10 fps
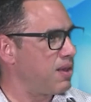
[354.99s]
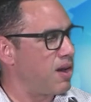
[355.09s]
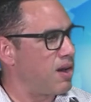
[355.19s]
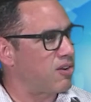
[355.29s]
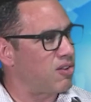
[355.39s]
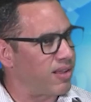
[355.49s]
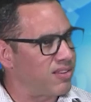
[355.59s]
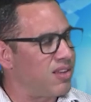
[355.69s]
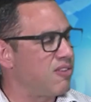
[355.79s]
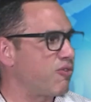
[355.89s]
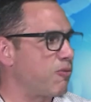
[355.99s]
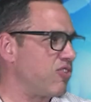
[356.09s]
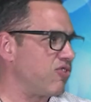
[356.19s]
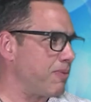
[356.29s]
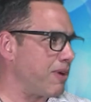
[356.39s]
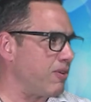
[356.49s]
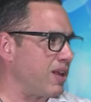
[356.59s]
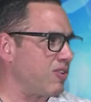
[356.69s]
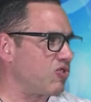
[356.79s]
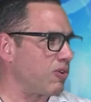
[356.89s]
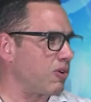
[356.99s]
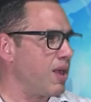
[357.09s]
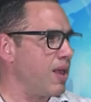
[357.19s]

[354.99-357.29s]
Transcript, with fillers: uh, collecting information about nature,